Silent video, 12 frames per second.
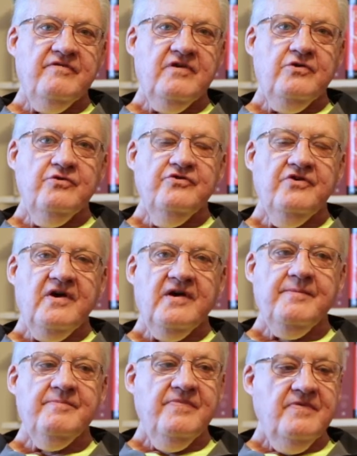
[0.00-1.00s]
have a new
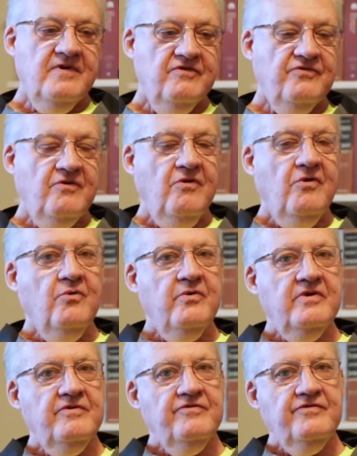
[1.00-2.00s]
job, there's
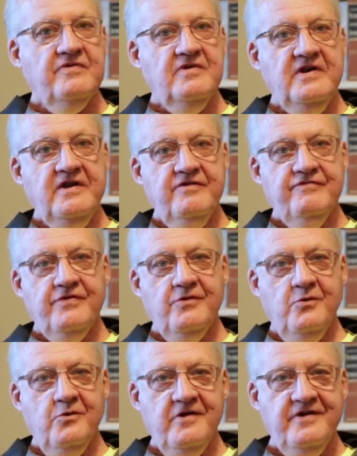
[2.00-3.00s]
always the need
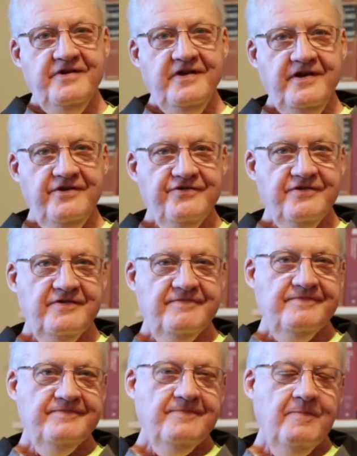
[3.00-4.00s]
for orientation.